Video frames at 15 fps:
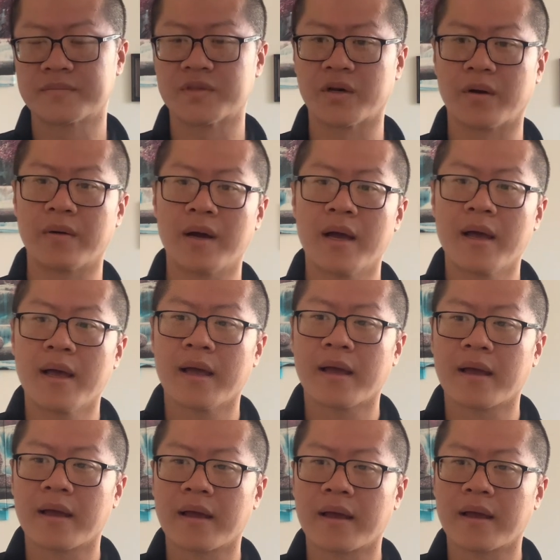so
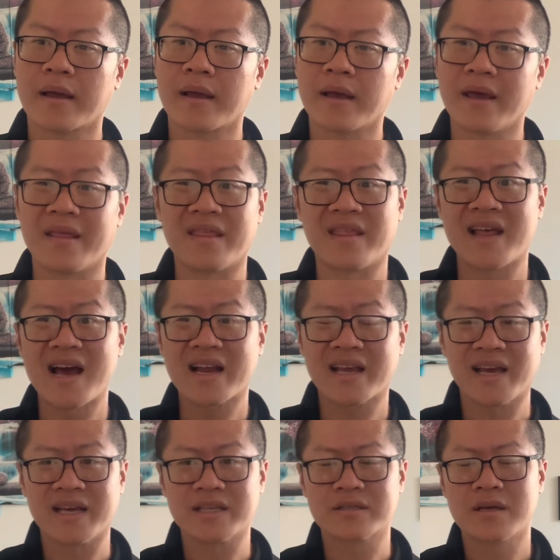in that
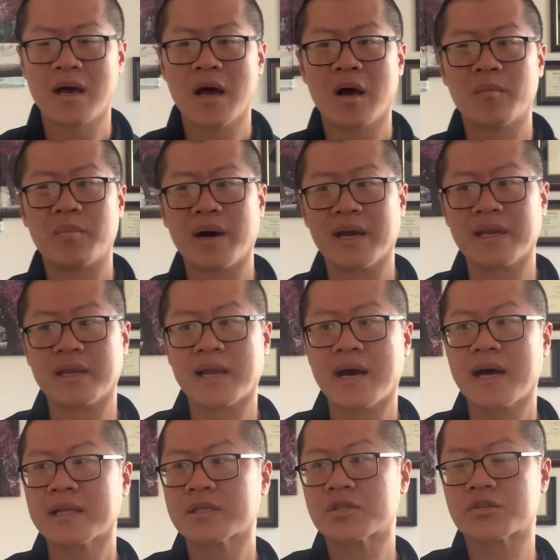case, by
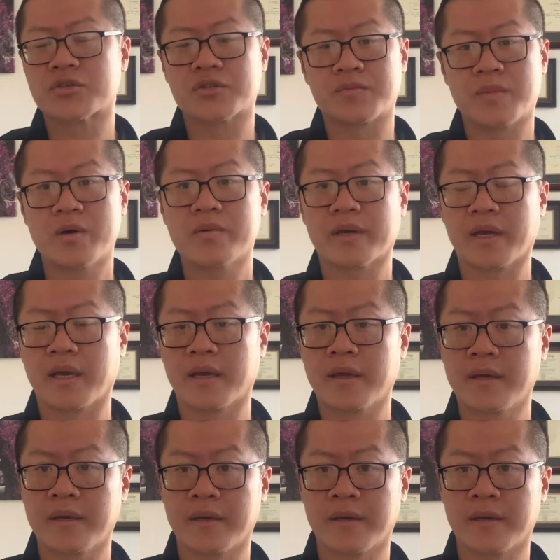not smoking,